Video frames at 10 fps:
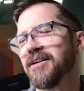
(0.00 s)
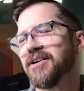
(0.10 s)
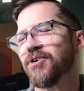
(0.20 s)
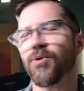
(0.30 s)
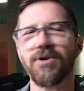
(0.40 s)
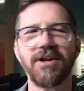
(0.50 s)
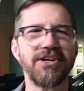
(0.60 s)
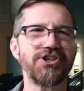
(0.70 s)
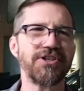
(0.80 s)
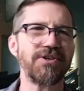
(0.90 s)
in
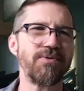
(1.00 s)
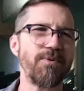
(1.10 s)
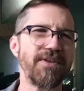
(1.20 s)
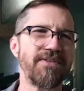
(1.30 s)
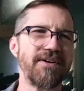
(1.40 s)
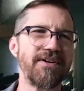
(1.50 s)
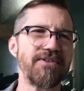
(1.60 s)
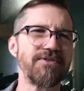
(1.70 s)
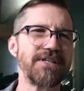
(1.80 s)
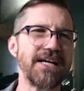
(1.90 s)
coordination with
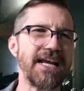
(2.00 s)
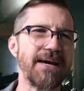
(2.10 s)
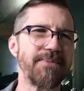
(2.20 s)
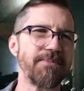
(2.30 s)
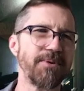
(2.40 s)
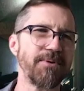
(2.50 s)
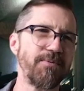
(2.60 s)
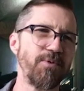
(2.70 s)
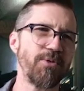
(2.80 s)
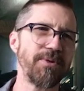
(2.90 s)
another day camp that we
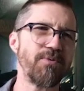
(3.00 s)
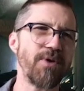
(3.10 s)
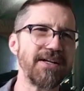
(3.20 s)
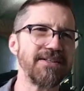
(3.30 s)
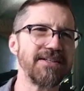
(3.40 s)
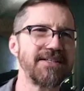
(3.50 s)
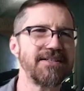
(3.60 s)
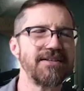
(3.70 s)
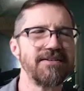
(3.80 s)
will be running. This